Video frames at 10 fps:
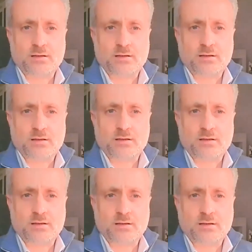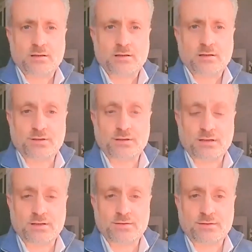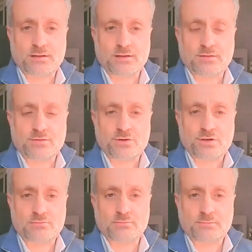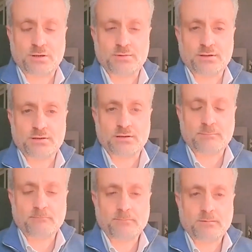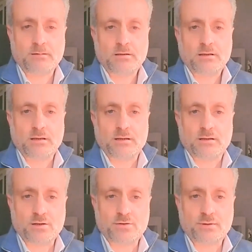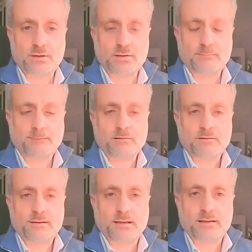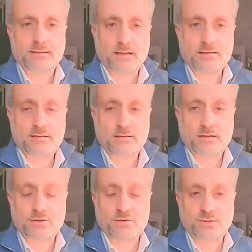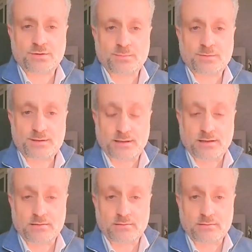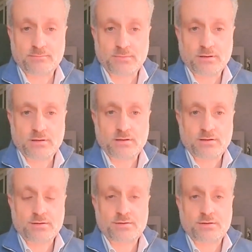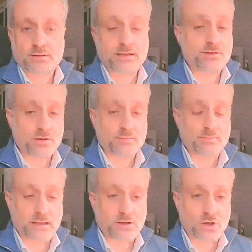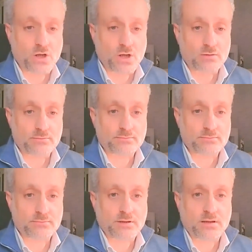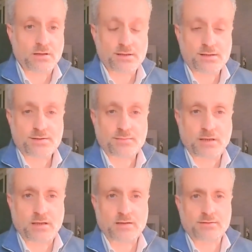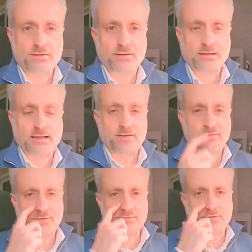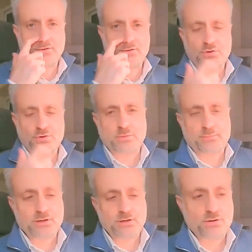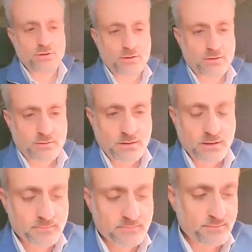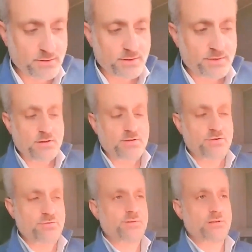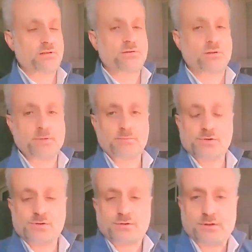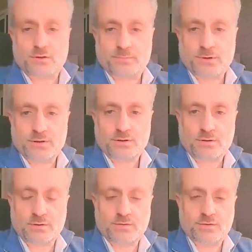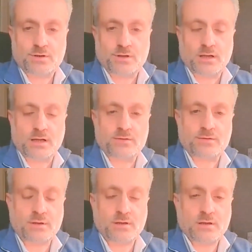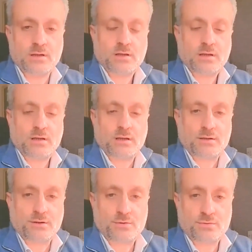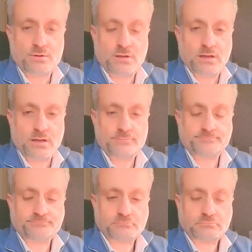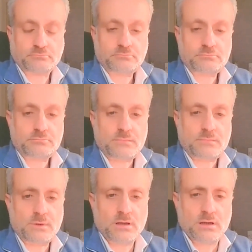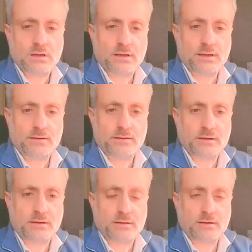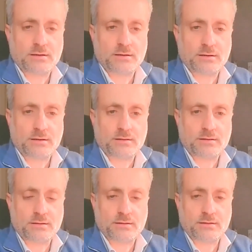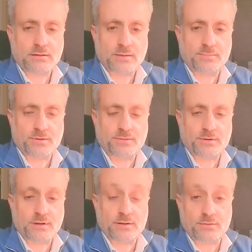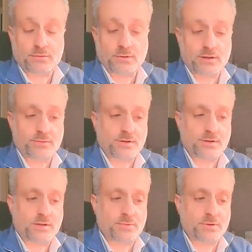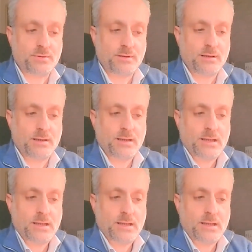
So two European countries voted against, that is the Czech Republic and Hungary, and 19 countries abstained. So that is not bad at all. It's about, you know, half of the European Union plus countries that are not members of the European Union, such as the UK and Ukraine, for example.